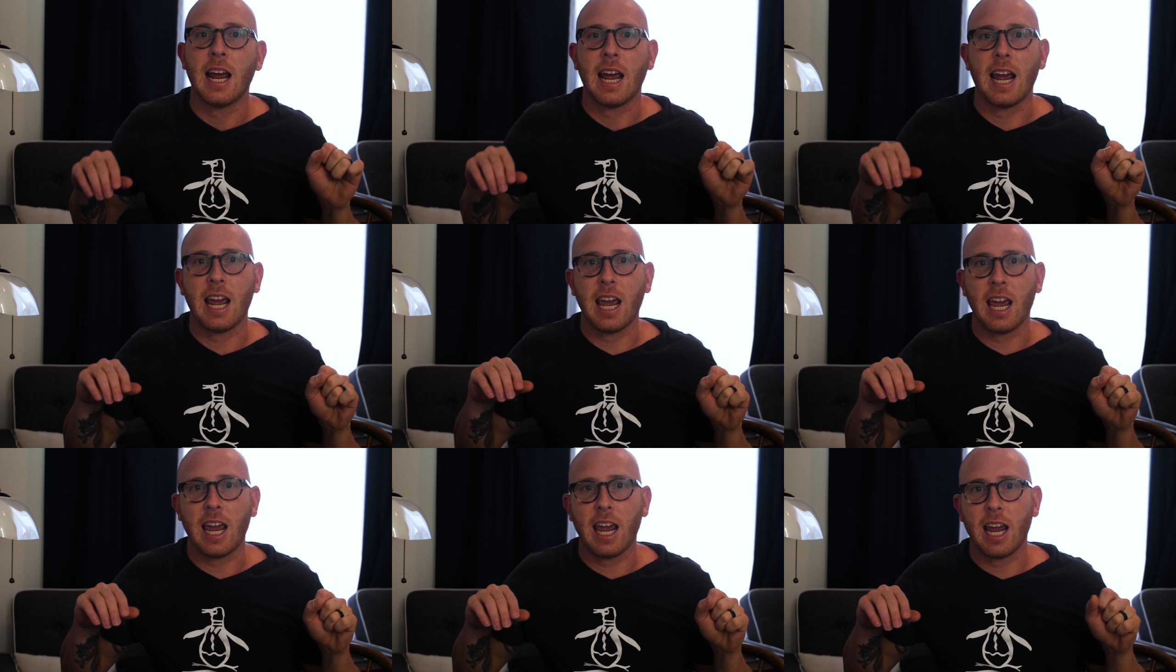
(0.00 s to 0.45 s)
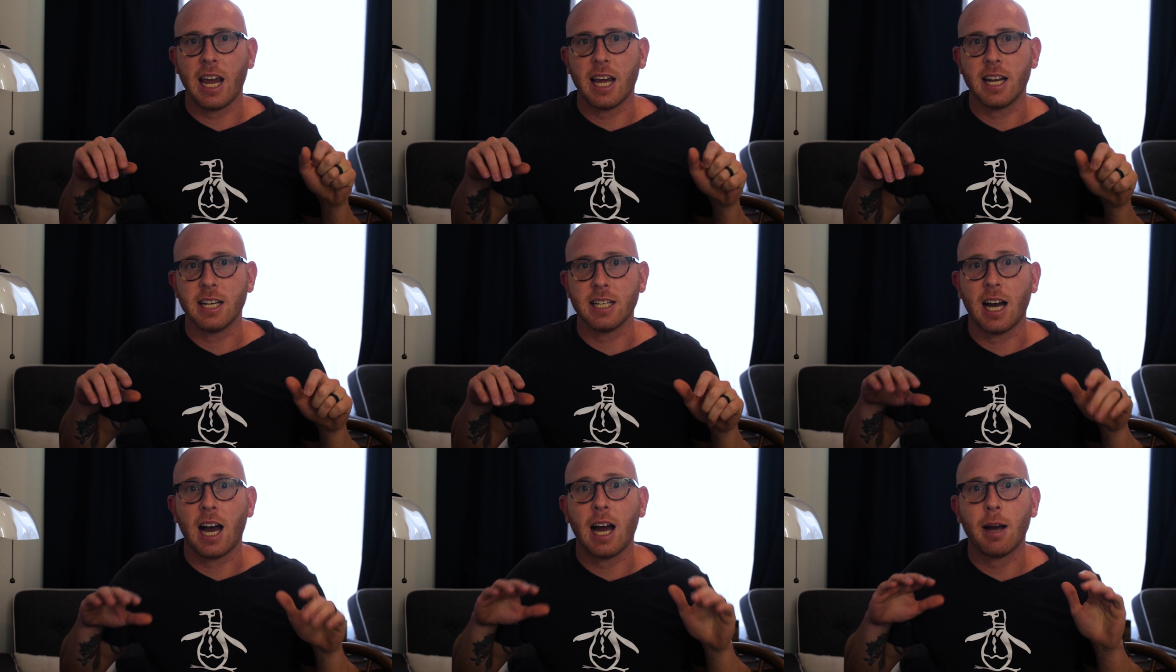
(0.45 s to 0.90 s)

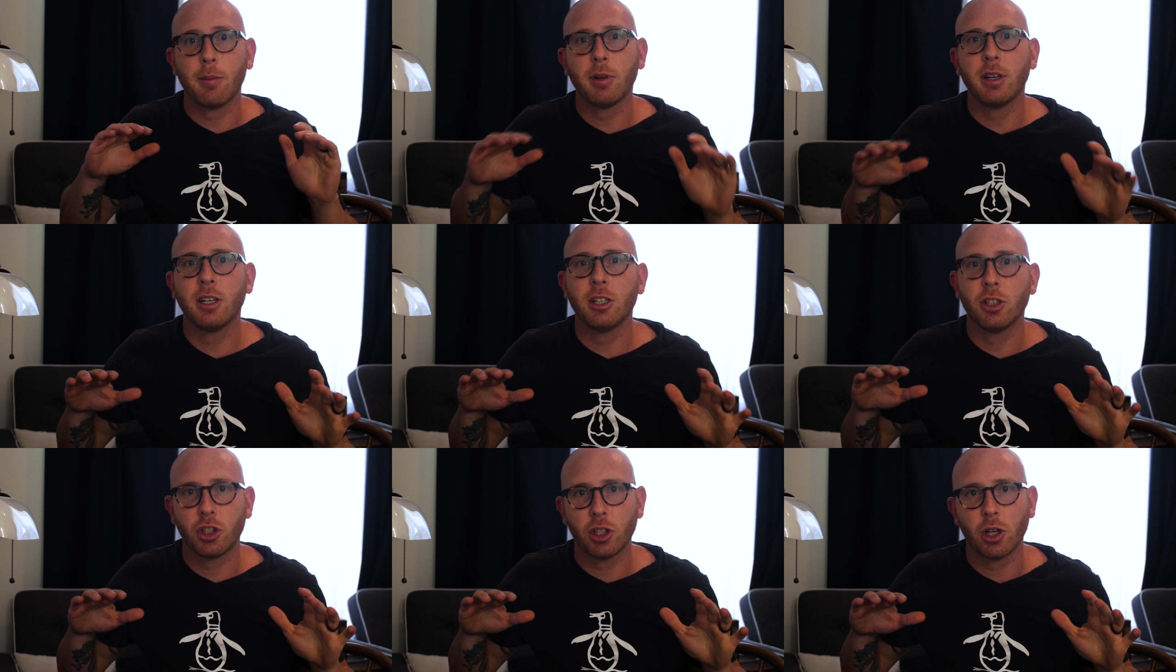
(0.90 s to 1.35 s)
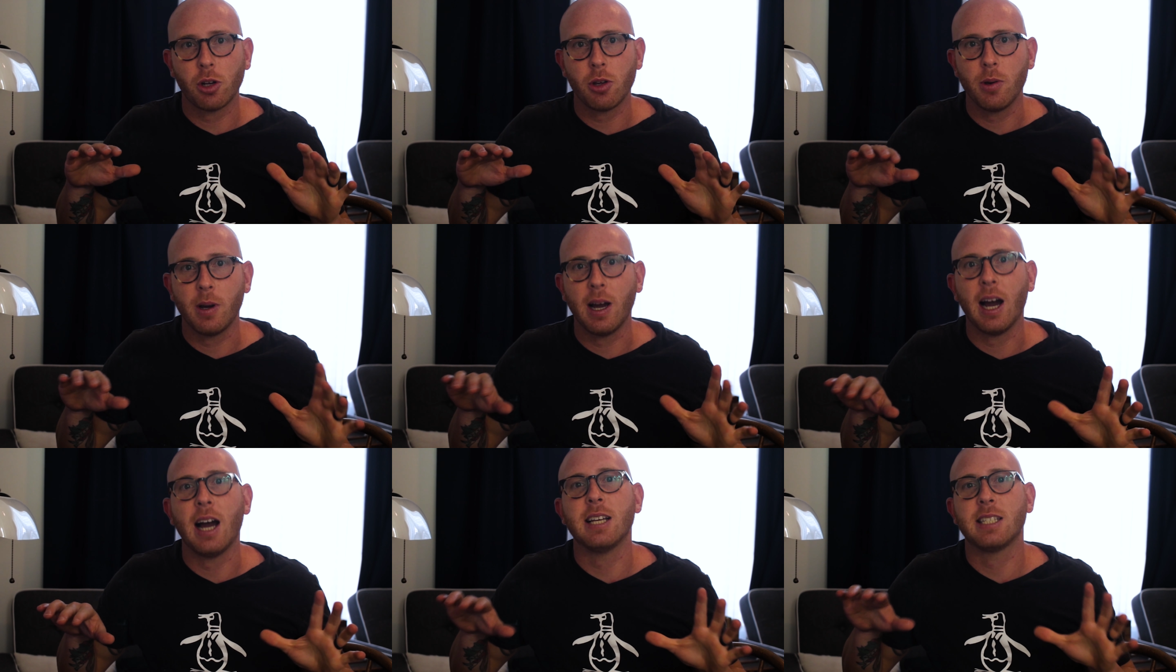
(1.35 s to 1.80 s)
and I'm gonna show you
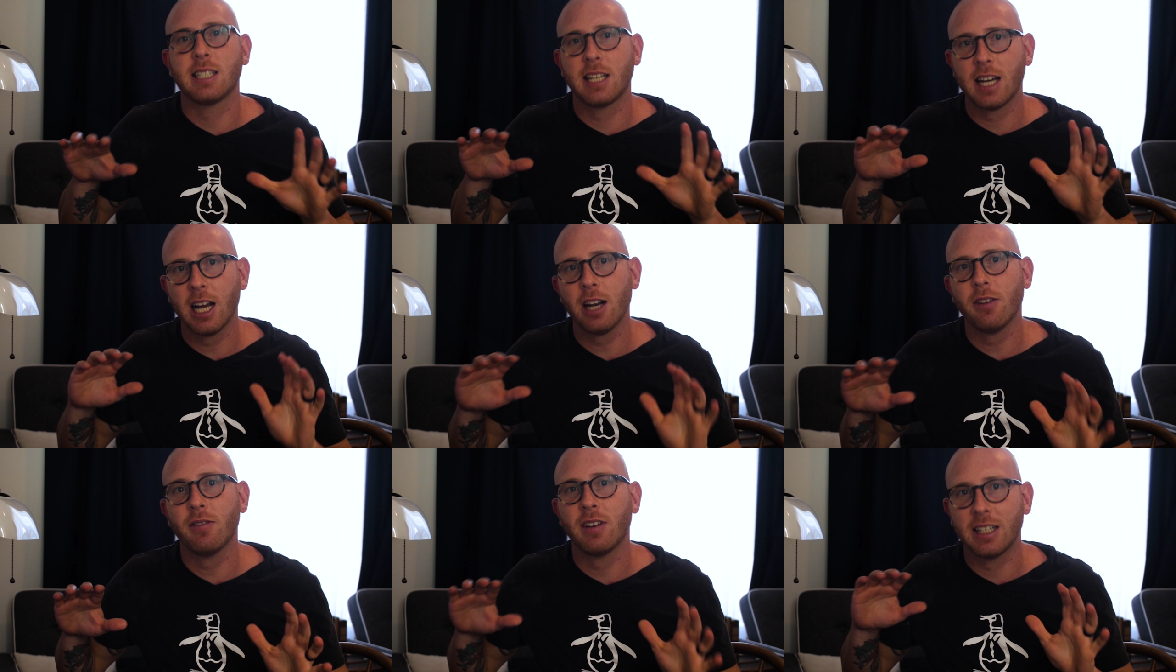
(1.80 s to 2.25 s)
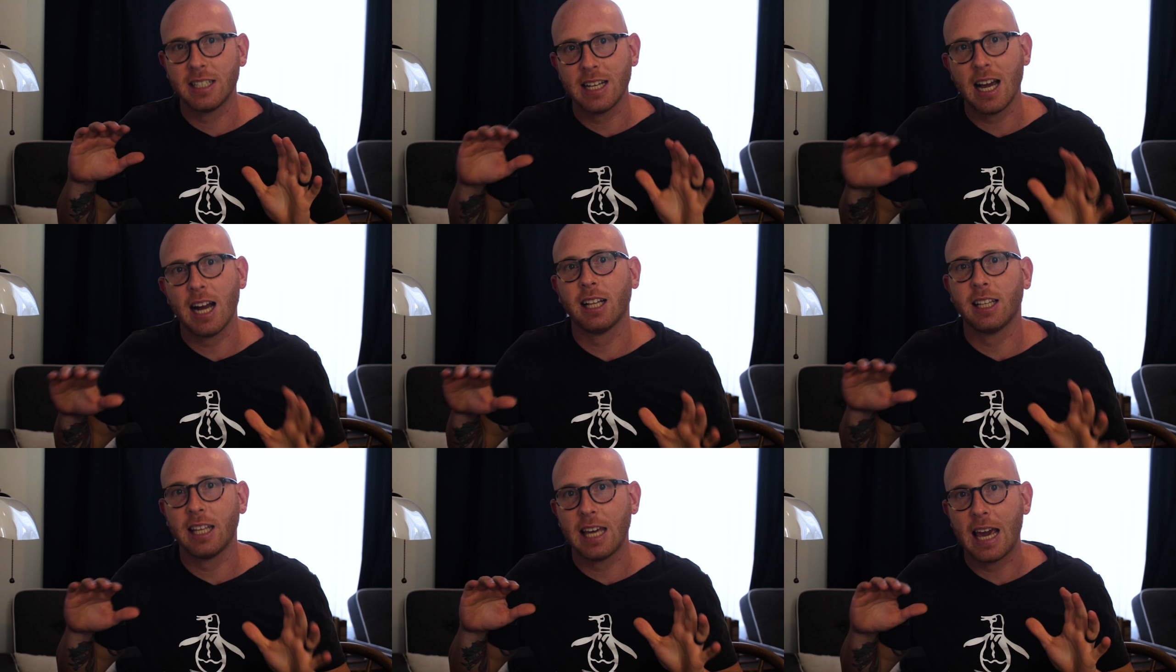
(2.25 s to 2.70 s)
guys kind of
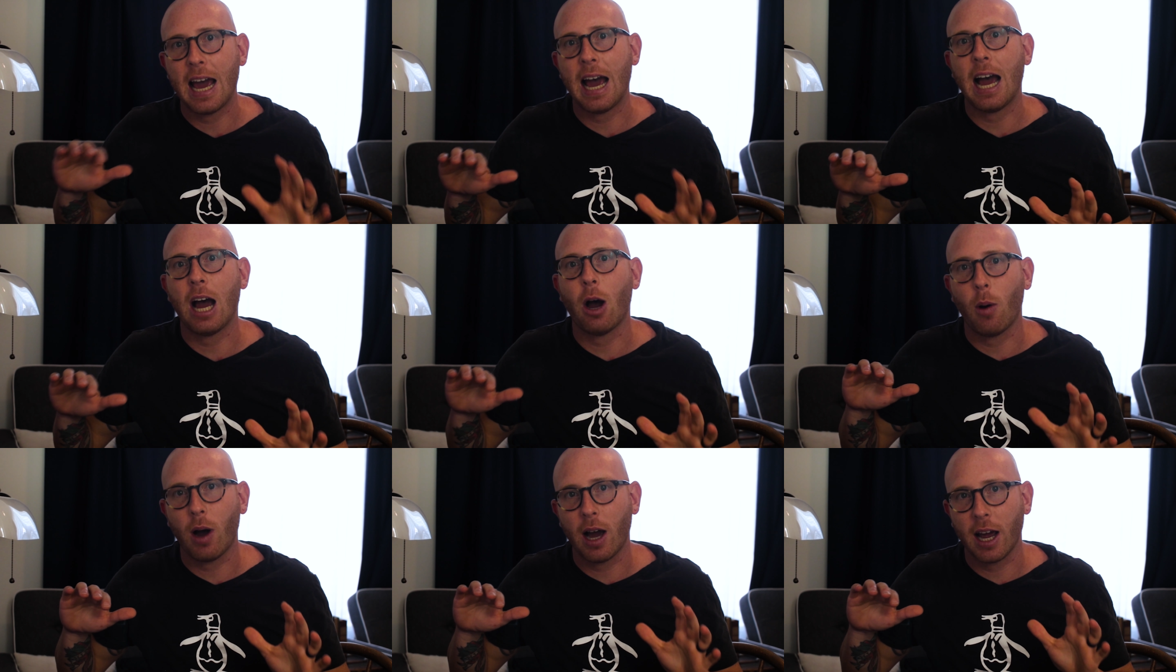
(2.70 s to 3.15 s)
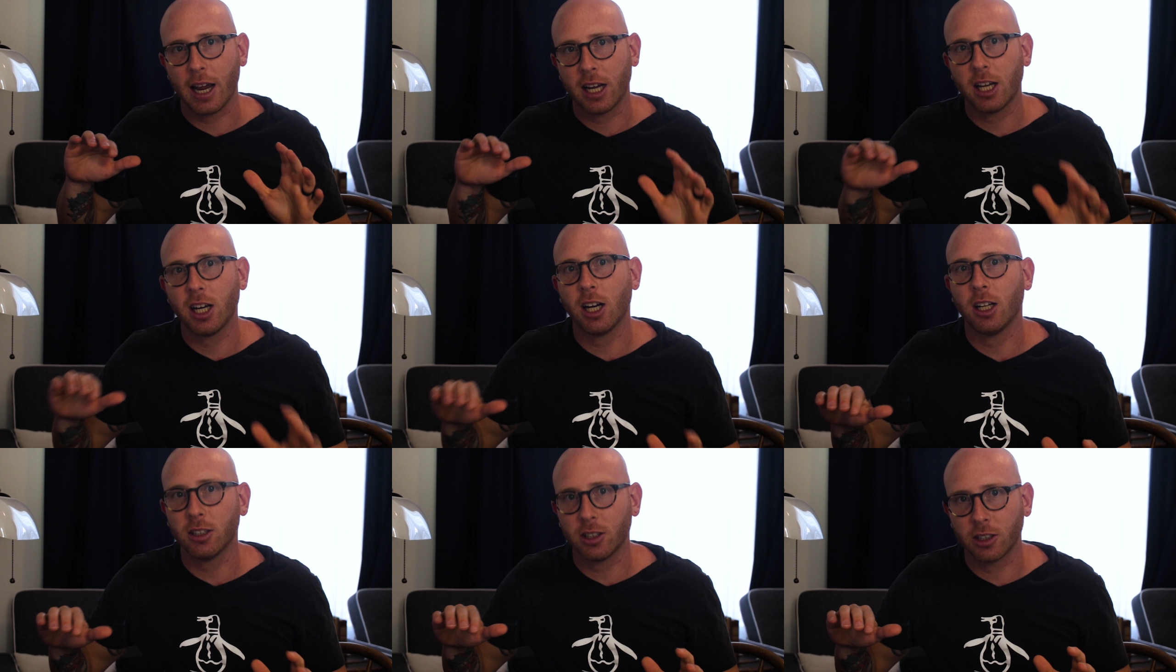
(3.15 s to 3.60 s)
exactly how I
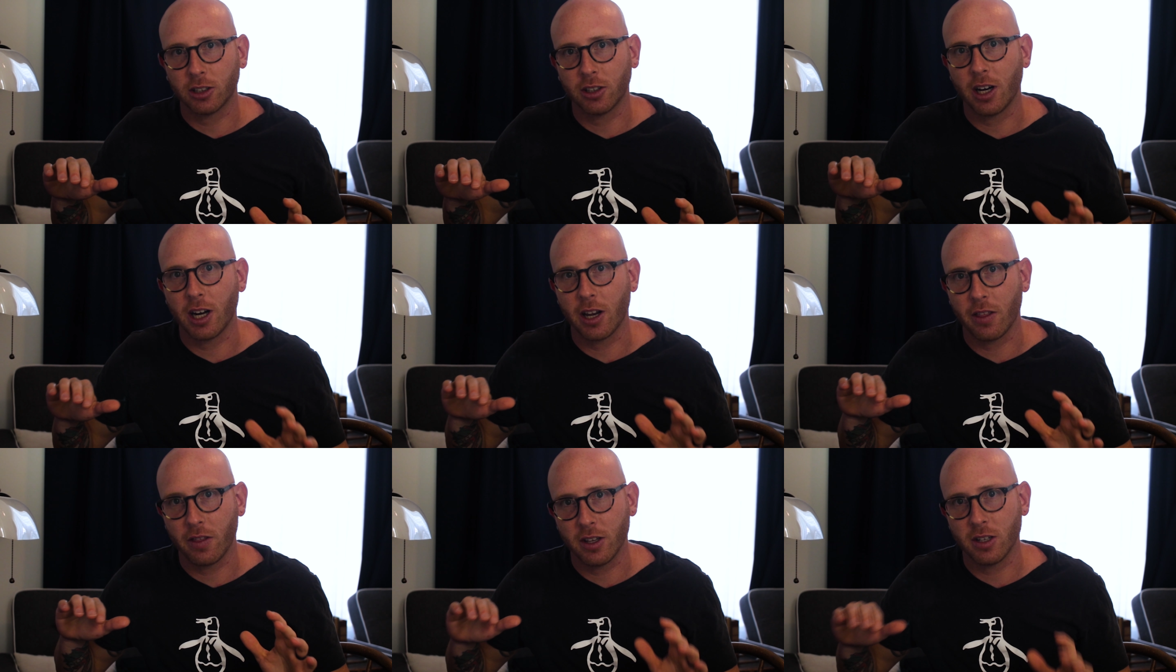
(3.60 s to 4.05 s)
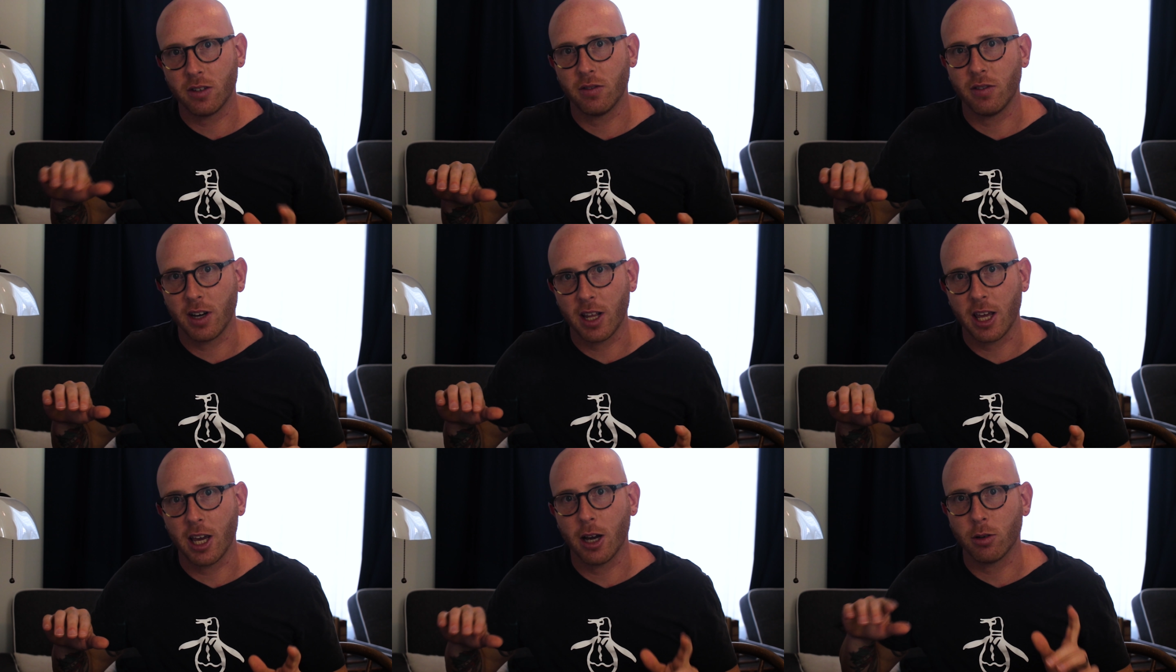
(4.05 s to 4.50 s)
color graded this
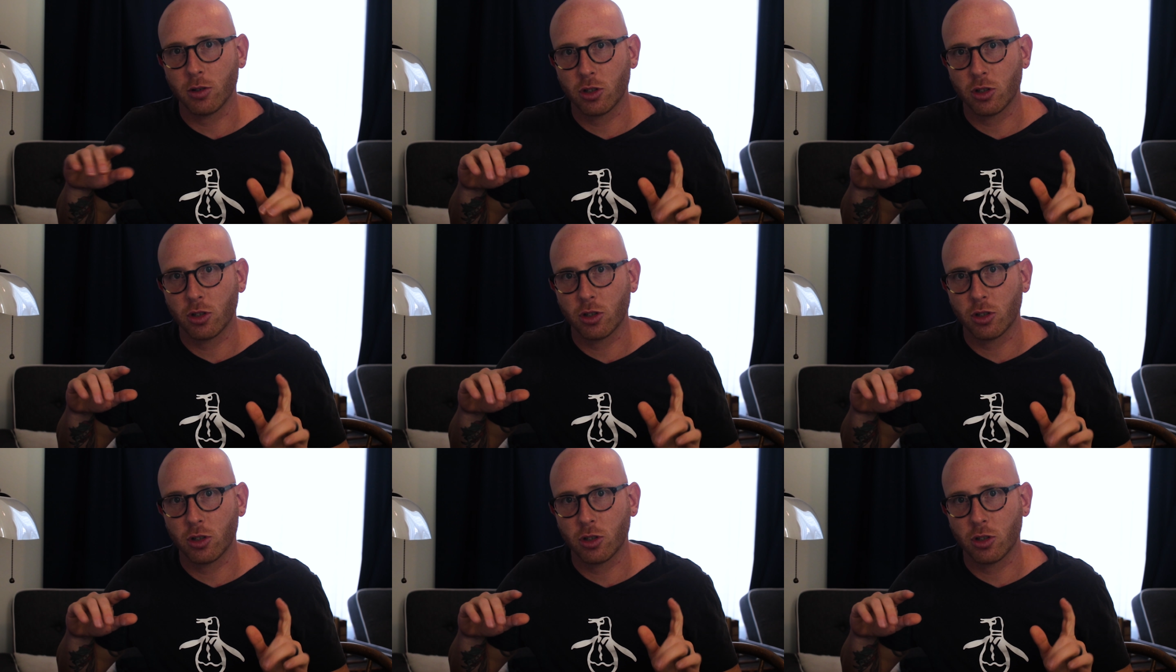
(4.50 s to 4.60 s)
video.